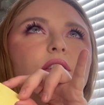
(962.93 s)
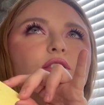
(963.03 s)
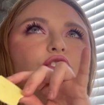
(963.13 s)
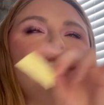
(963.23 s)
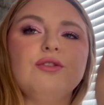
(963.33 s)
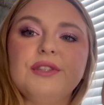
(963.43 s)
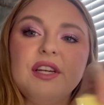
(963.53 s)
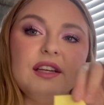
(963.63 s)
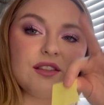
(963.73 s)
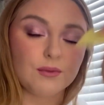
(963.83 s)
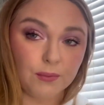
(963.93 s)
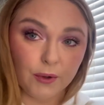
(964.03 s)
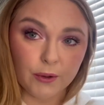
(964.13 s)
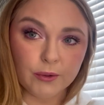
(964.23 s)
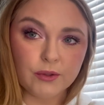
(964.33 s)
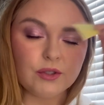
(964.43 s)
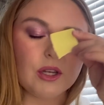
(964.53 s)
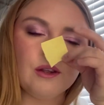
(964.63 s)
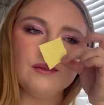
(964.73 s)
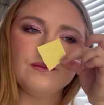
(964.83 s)
juiciest fruits,
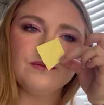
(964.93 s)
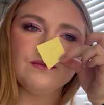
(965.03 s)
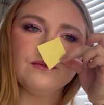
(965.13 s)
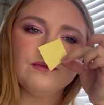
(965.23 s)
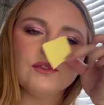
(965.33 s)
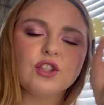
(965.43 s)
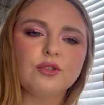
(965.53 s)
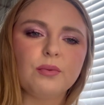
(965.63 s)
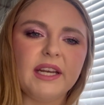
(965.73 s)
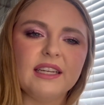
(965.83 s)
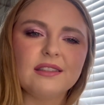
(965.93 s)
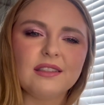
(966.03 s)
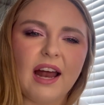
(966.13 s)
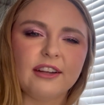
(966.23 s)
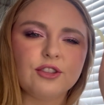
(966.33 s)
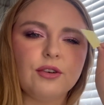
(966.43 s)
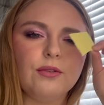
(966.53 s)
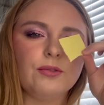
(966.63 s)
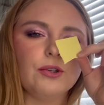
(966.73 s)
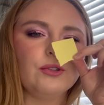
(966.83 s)
sweetest natural
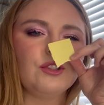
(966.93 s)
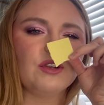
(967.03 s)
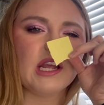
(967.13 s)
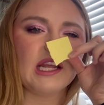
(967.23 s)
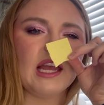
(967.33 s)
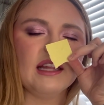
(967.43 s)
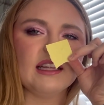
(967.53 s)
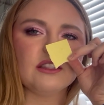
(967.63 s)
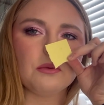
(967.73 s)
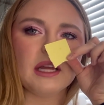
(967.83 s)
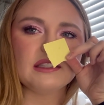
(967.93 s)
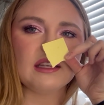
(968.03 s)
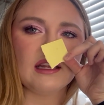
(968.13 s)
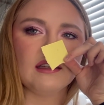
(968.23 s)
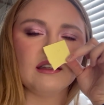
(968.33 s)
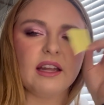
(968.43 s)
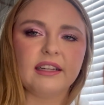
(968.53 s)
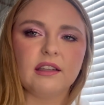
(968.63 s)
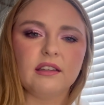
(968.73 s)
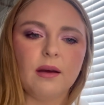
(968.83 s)
fruits you can get. That's why it's in
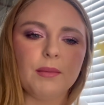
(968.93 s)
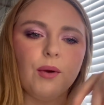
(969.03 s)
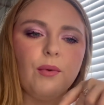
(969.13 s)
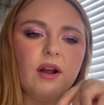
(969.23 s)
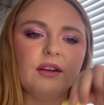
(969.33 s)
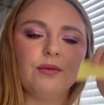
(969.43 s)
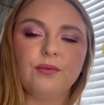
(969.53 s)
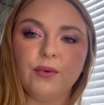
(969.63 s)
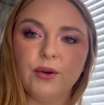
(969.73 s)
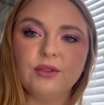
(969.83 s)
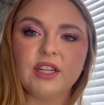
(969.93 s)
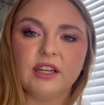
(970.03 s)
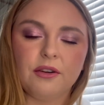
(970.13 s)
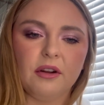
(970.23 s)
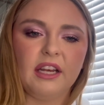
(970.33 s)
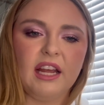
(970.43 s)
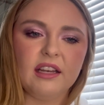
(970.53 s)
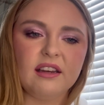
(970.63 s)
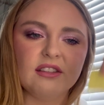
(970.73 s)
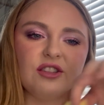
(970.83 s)
like the #1 fruit
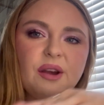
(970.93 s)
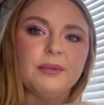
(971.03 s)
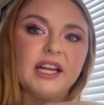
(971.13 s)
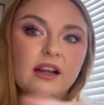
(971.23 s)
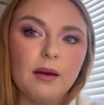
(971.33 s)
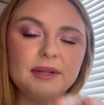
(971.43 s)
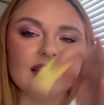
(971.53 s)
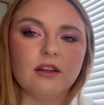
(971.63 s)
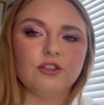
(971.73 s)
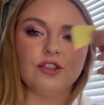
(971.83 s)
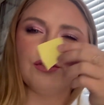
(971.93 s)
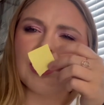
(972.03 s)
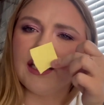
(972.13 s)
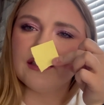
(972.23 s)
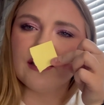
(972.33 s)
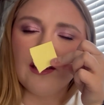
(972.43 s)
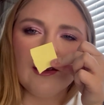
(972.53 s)
ingredient in so many gummies and juices.